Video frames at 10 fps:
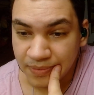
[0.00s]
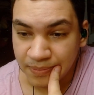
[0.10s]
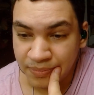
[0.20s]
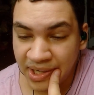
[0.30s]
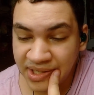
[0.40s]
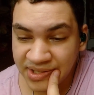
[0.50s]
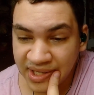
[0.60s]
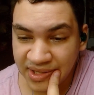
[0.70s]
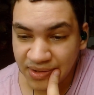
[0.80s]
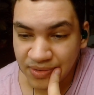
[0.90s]
Bran is
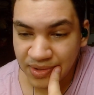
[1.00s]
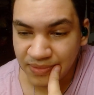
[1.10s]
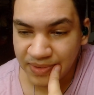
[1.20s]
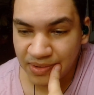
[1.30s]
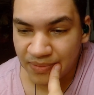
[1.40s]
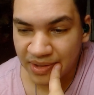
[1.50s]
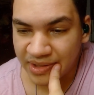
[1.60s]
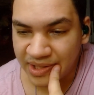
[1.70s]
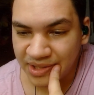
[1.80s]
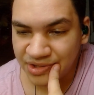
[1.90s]
getting good with the
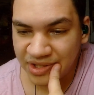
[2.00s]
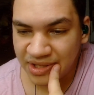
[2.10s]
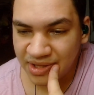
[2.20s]
warging shit.